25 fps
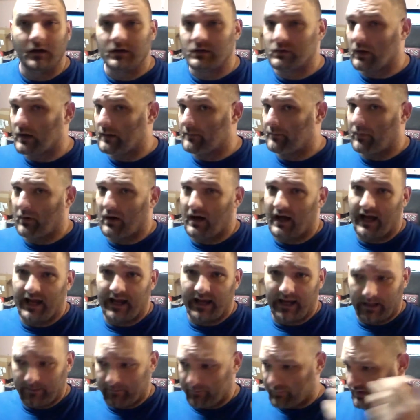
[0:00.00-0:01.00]
Do I buy
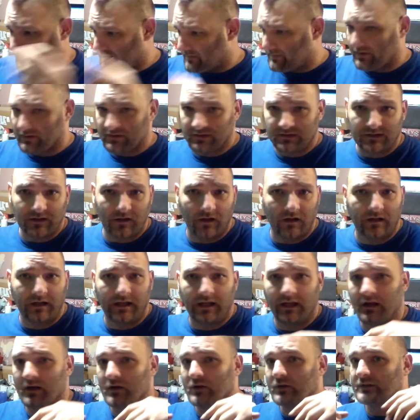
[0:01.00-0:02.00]
a pre-built
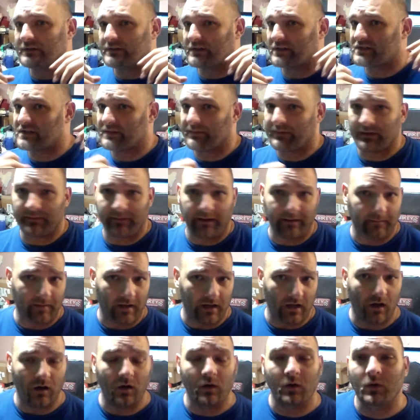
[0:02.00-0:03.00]
circuit, or is it cheaper to make
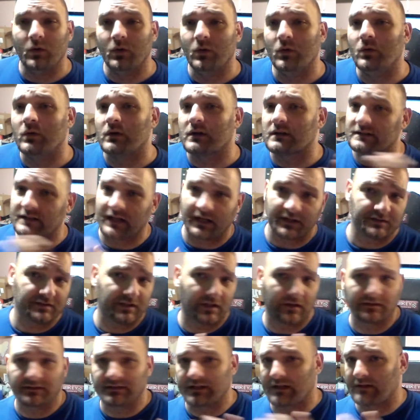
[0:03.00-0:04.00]
my own, etc,
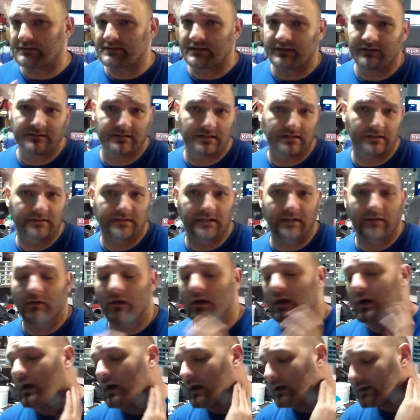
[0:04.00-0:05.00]
etc, etc, etc, etc, etc.
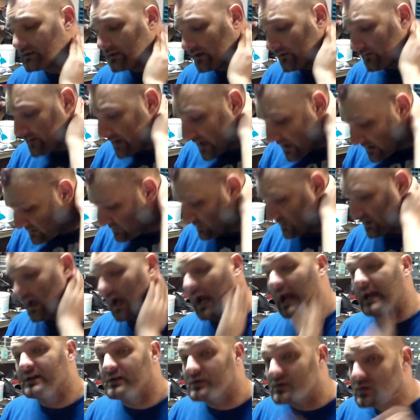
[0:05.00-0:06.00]
So that's what
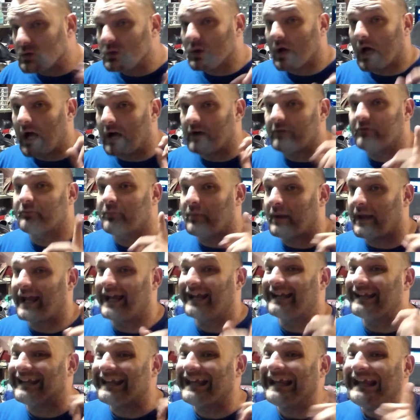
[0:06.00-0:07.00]
I do have
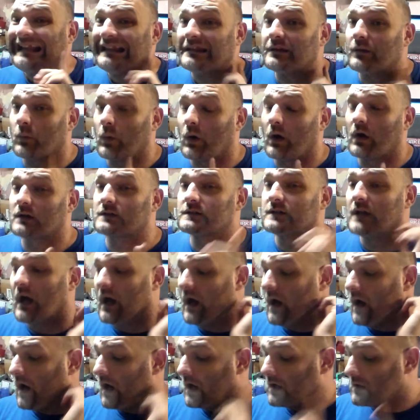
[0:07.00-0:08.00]
planned in the works.
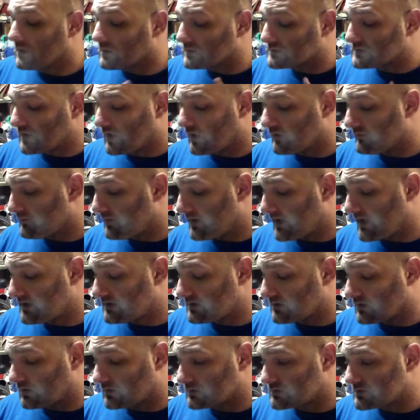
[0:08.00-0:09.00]
I also have
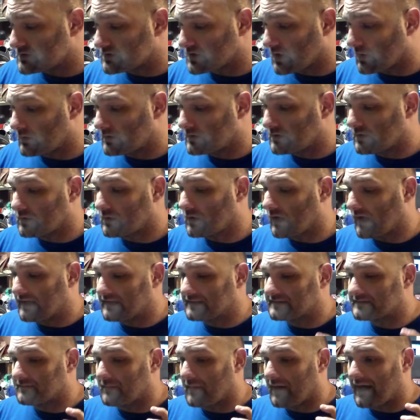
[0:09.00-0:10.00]
planned on showing you
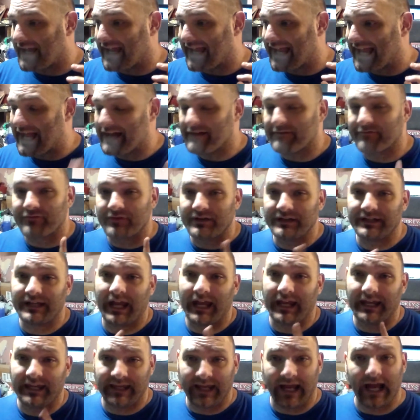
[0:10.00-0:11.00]
guys my
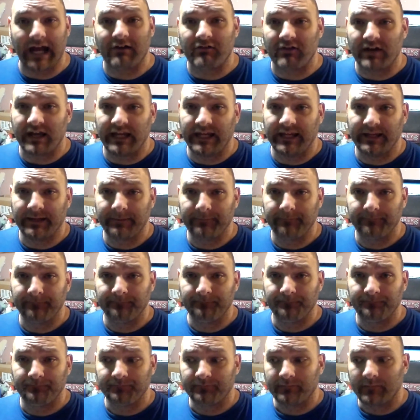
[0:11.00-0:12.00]
everyday carry
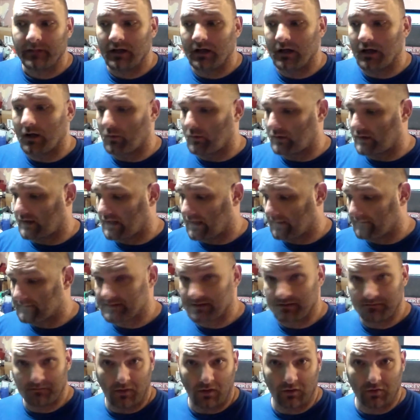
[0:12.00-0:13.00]
when it comes
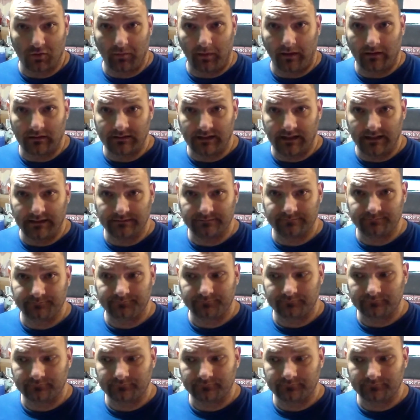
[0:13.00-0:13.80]
to model building,